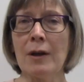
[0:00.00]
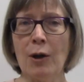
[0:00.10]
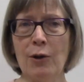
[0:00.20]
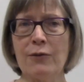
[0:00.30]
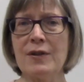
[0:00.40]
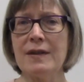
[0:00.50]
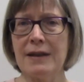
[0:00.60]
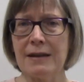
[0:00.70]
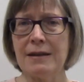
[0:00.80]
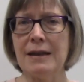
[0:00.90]
Over
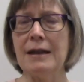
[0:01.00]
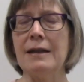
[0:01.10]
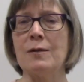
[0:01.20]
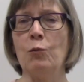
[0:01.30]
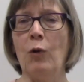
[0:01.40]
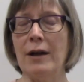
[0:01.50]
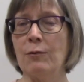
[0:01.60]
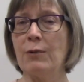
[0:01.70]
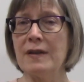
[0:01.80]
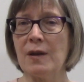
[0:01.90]
60 is one
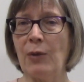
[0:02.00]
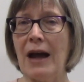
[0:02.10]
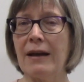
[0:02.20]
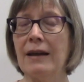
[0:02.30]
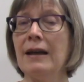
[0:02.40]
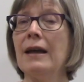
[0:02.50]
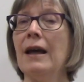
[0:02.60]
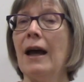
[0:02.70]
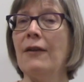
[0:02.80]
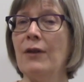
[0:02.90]
risk bracket,
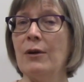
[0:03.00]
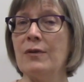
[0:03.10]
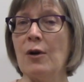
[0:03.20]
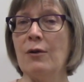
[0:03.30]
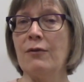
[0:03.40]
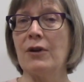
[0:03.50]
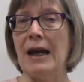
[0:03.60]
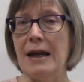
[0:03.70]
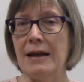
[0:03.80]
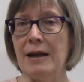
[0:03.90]
and those over
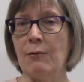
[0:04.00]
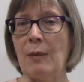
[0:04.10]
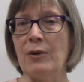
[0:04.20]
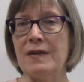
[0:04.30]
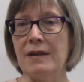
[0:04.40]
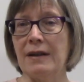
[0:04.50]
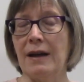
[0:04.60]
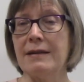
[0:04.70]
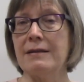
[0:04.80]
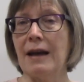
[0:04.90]
80 represent a
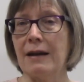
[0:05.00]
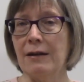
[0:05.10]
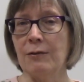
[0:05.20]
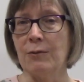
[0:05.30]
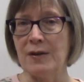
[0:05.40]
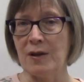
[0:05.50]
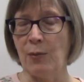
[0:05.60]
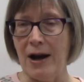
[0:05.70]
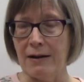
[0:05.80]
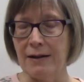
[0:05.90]
second risk
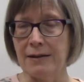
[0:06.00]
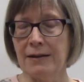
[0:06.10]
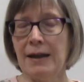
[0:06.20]
bracket.